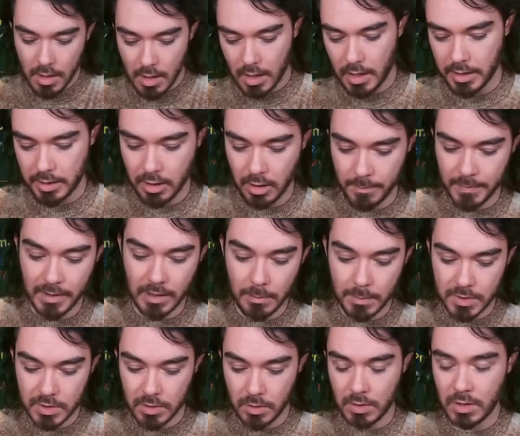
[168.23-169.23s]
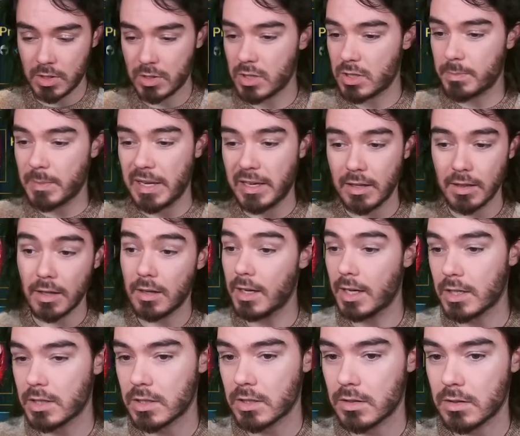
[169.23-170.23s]
uh, coming up soon and just making the
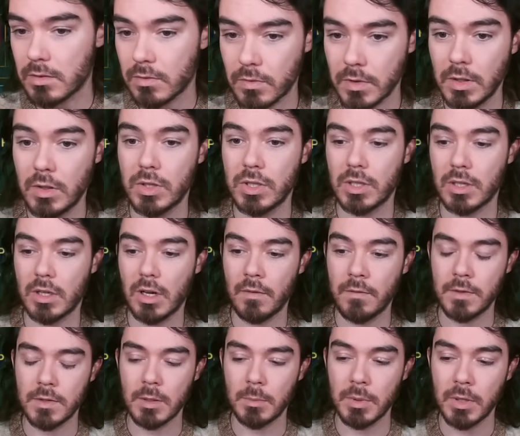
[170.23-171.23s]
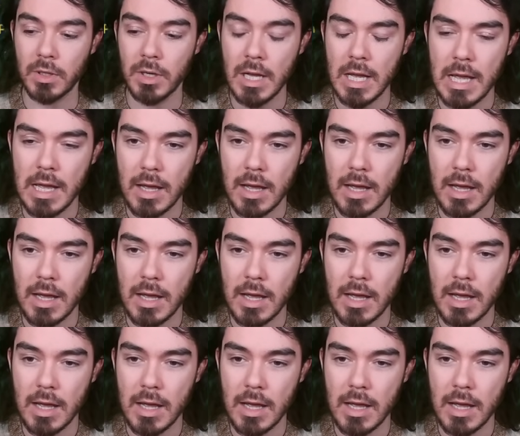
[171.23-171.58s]
next fusion comfortable.